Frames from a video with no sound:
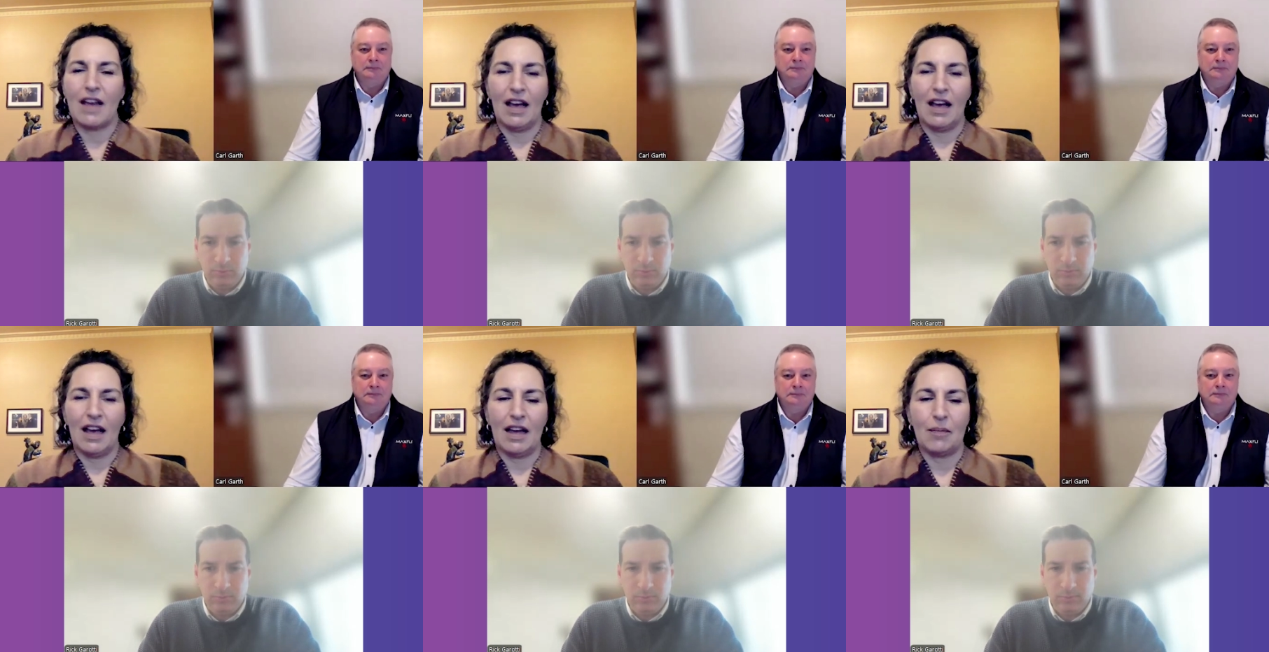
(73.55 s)

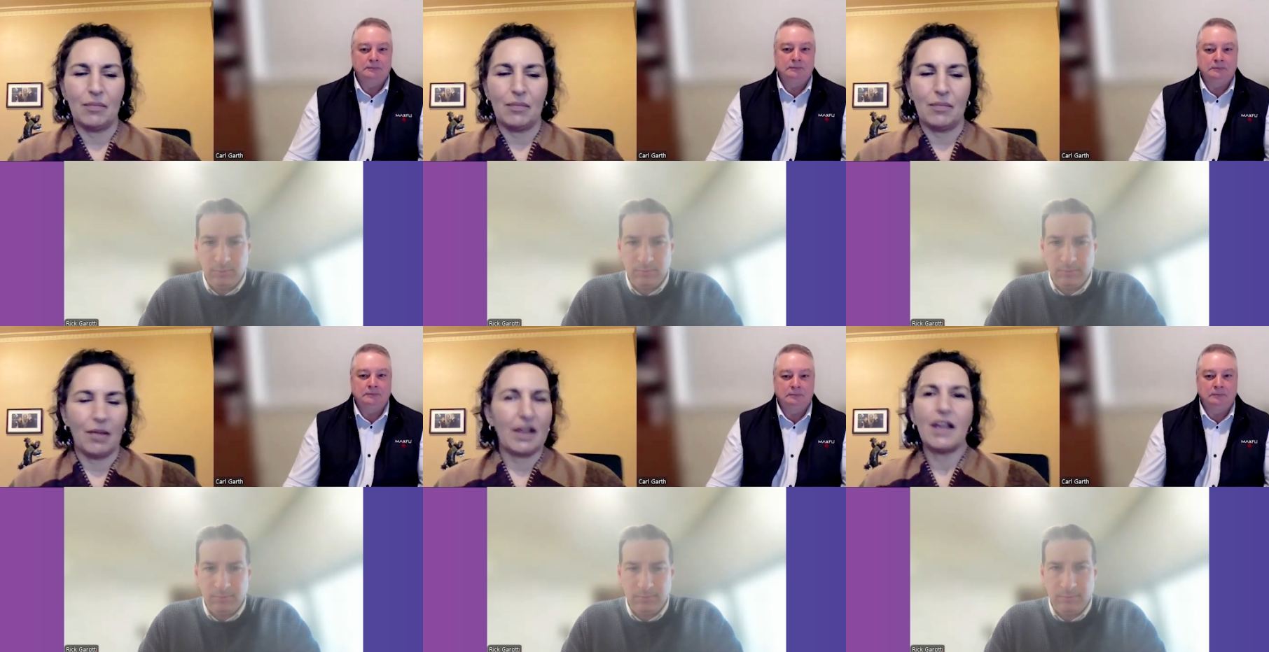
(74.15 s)
Speaker 1: Uh,
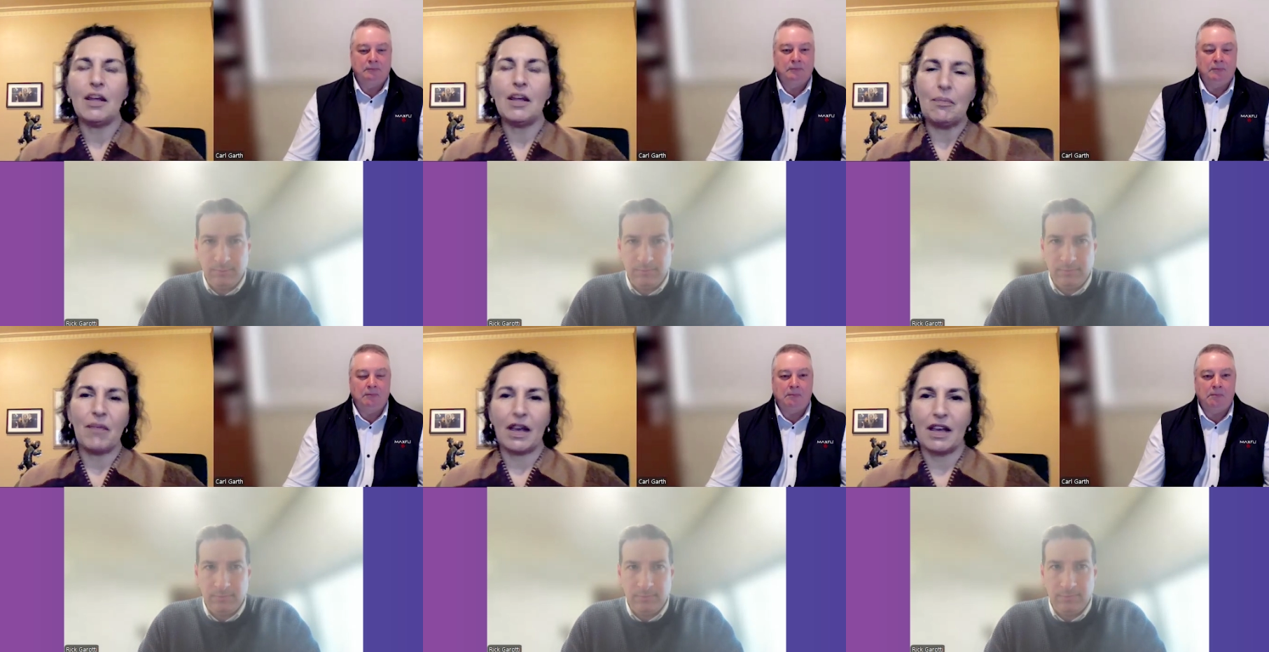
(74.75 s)
a key
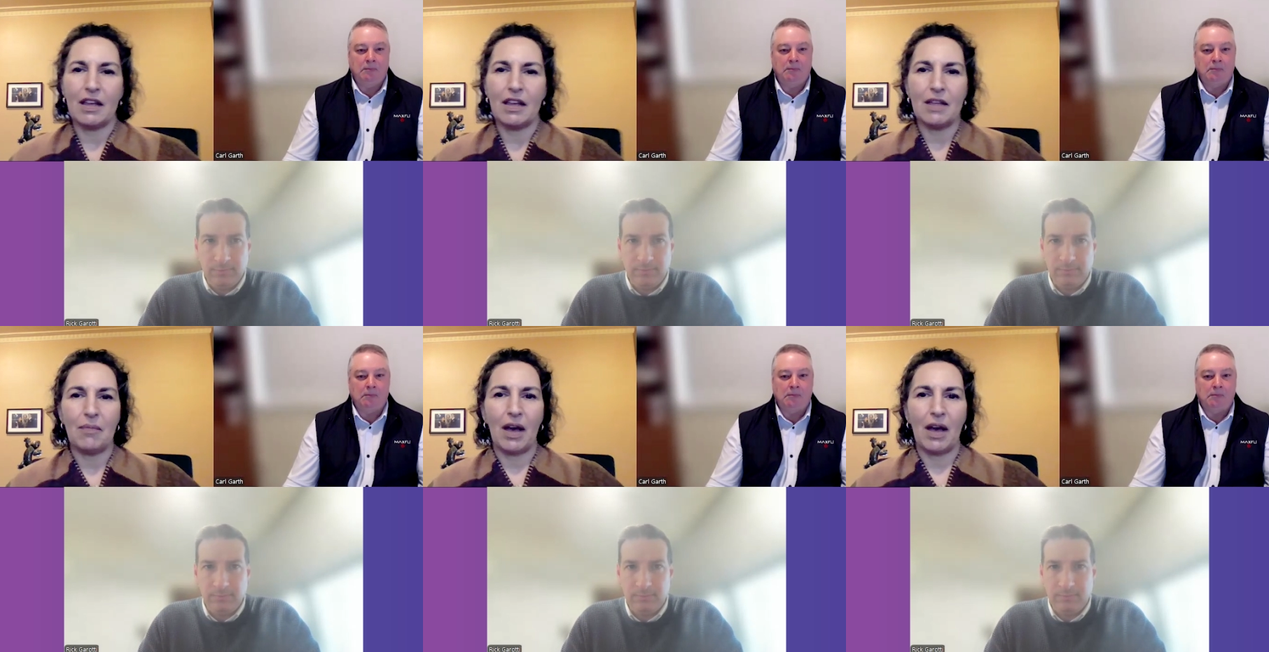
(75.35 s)
a
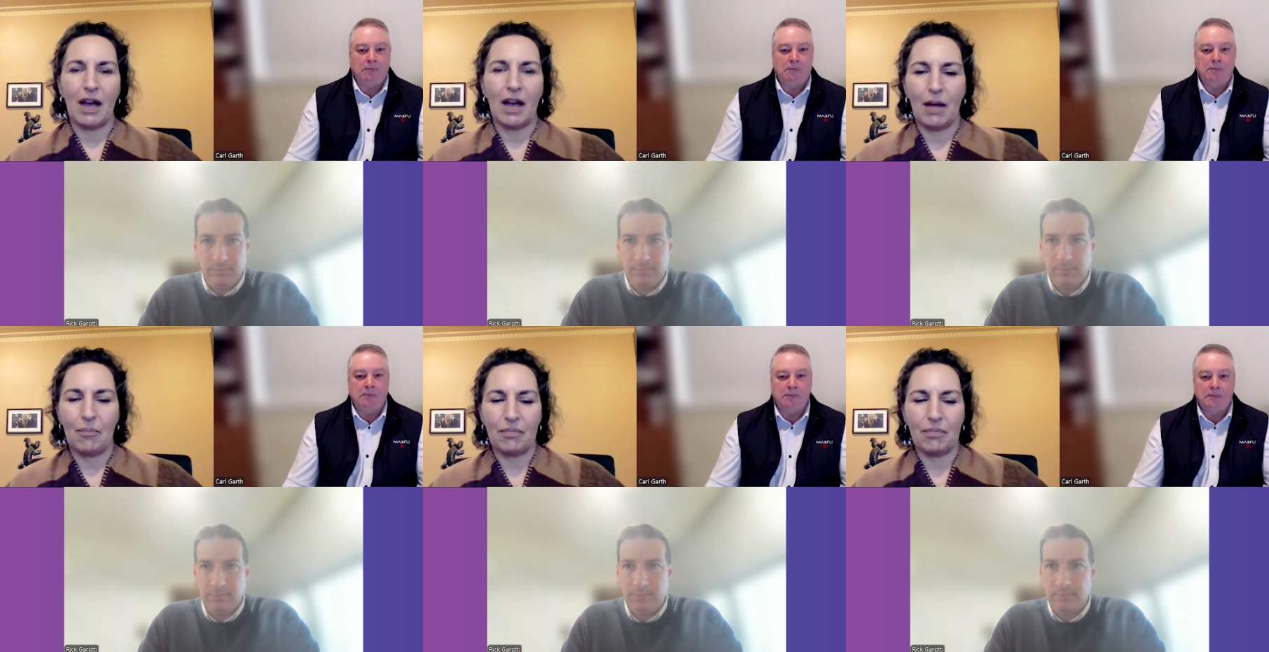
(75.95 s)
key
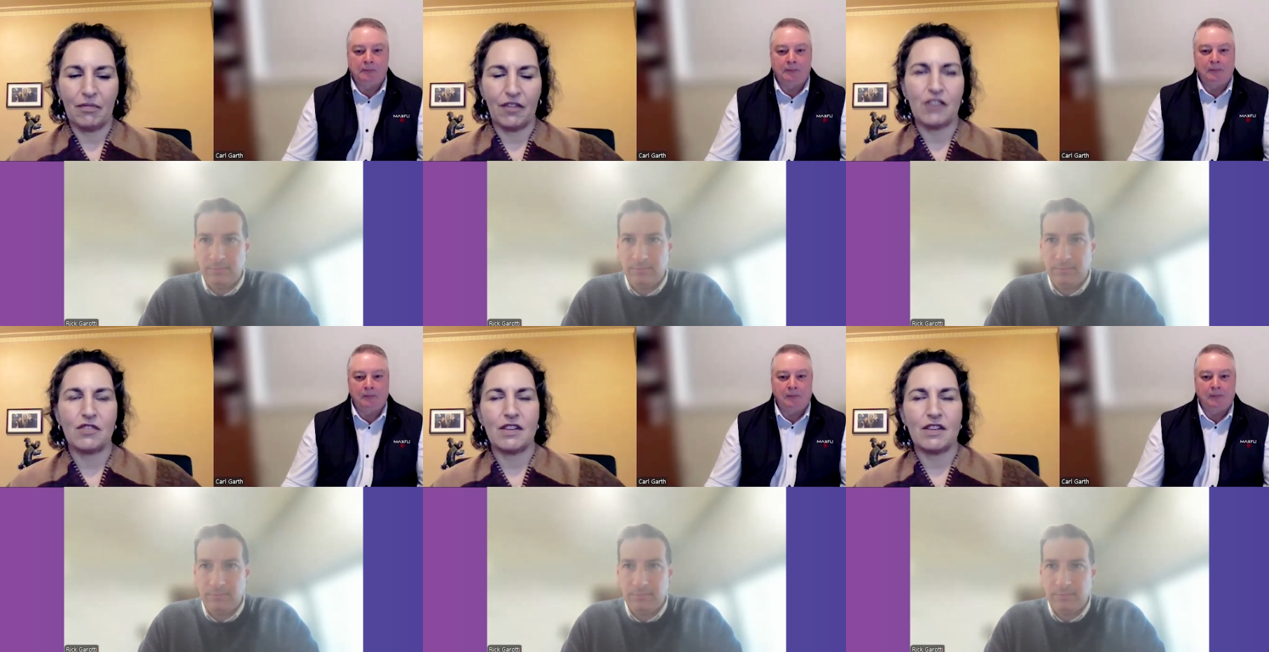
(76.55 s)
um,
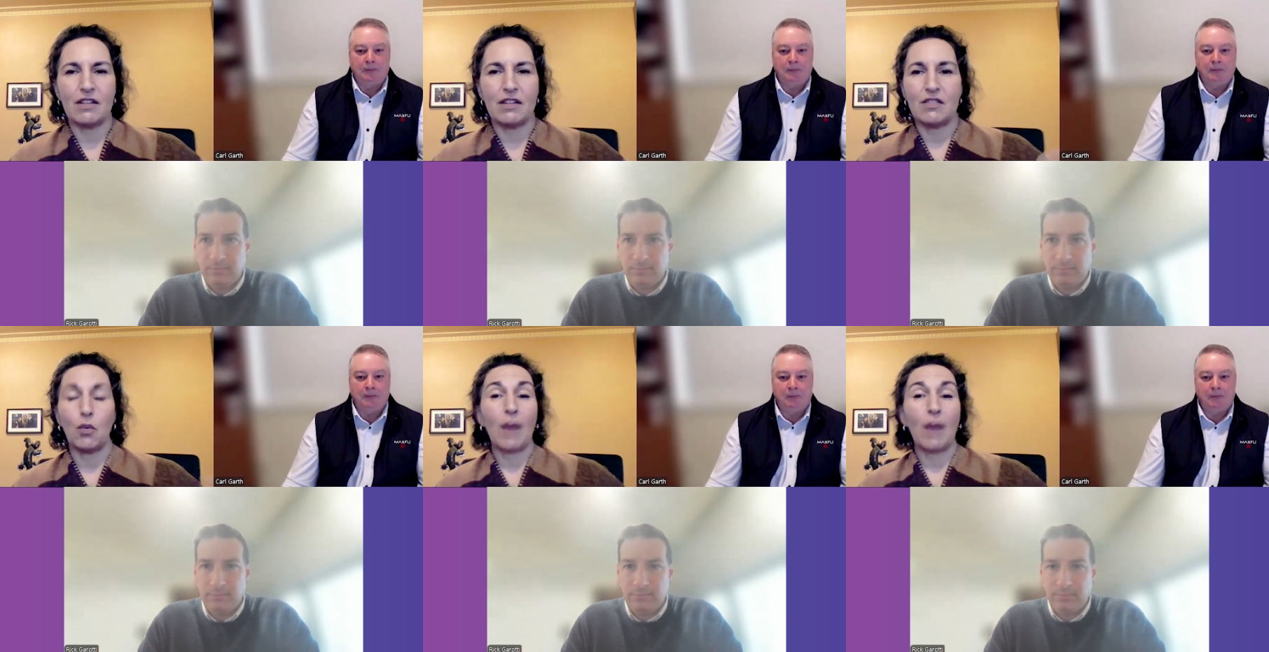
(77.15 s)
feature is, is
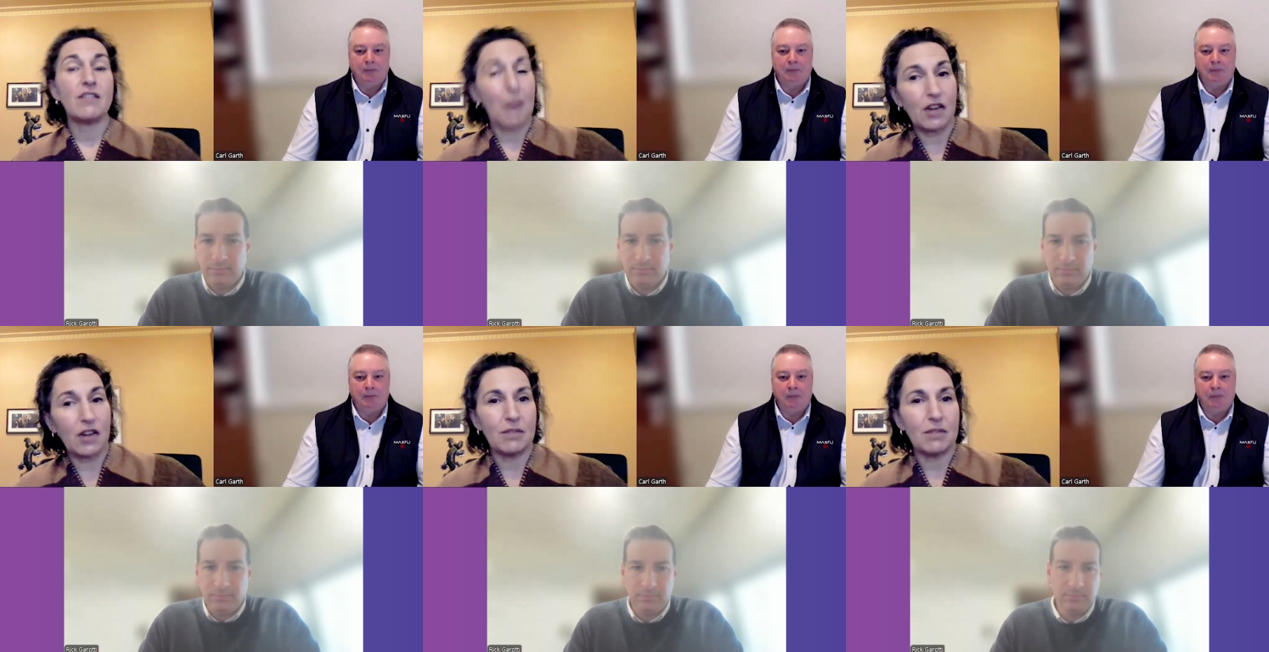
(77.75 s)
your waste
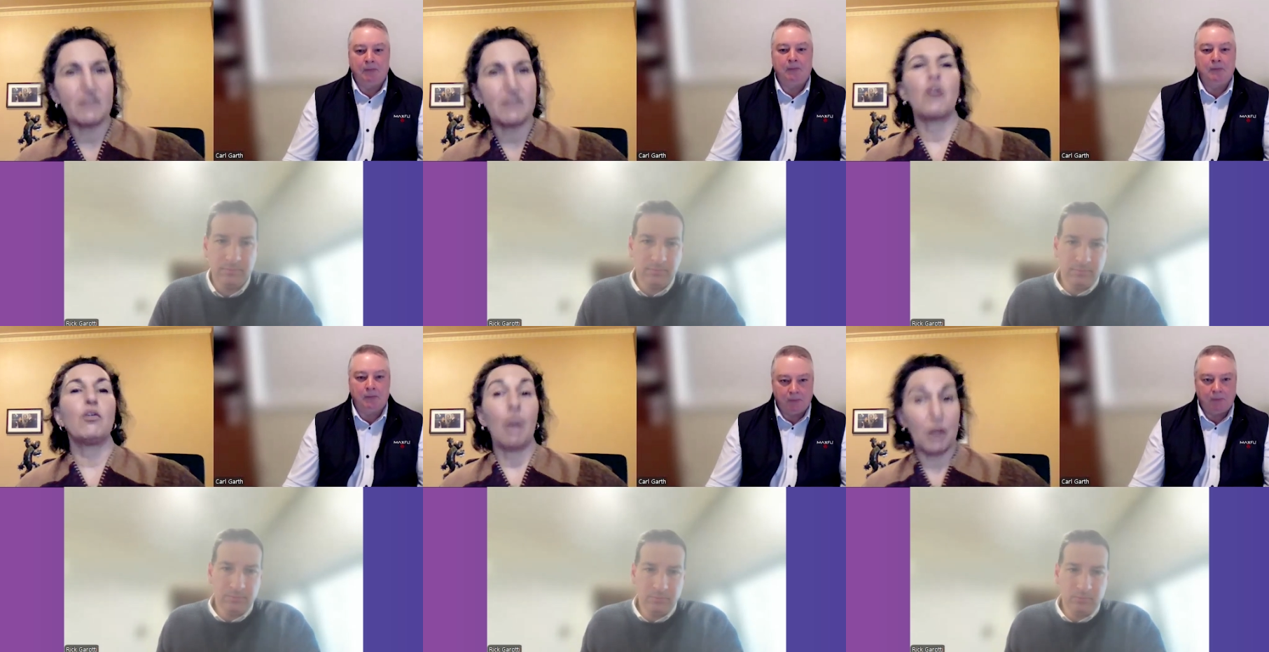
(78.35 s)
management, so
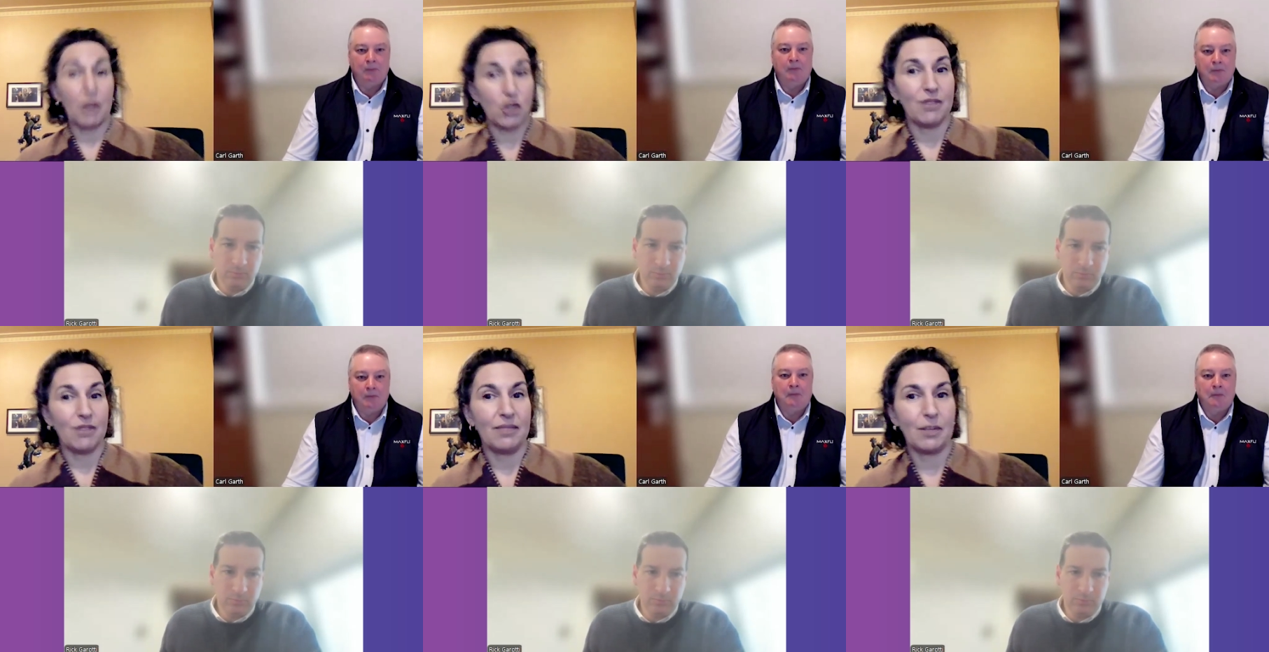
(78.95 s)
your rubbish
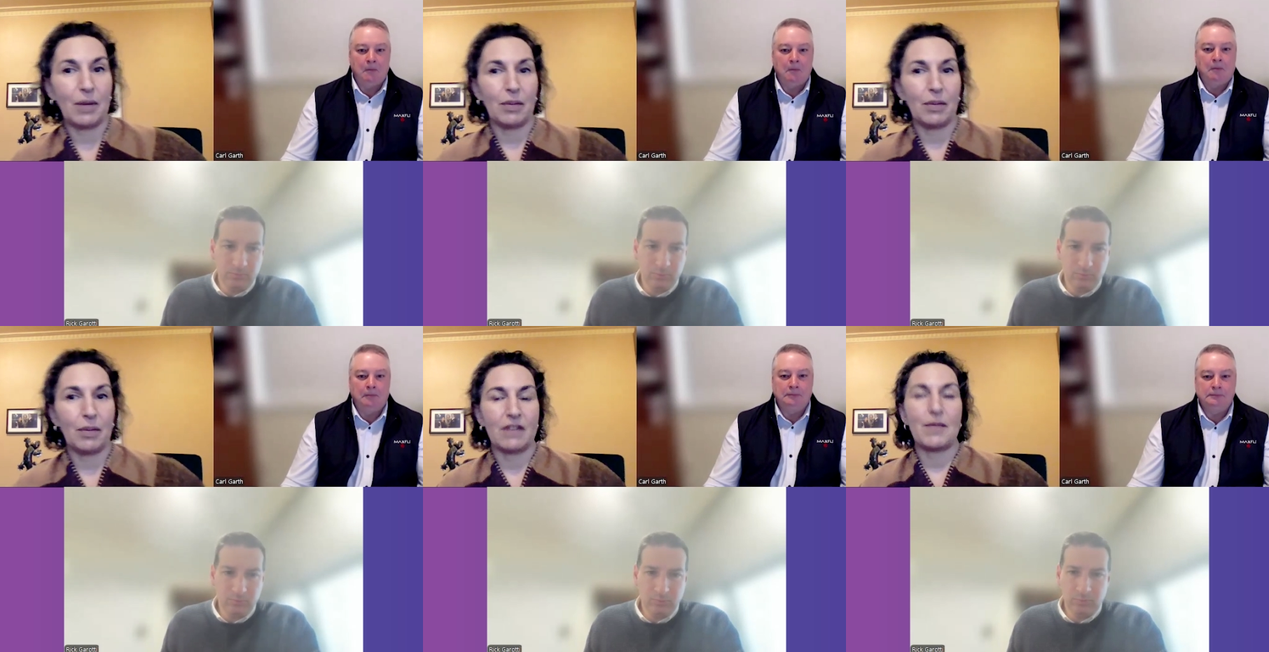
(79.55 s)
that people
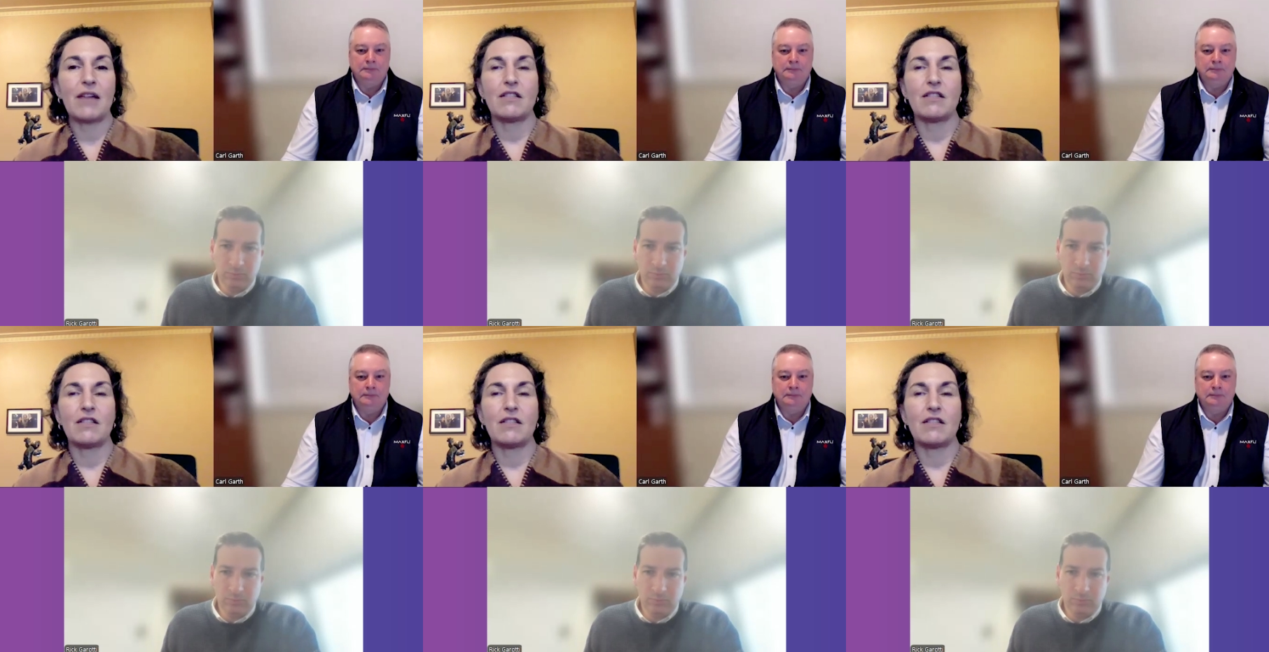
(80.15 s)
expect.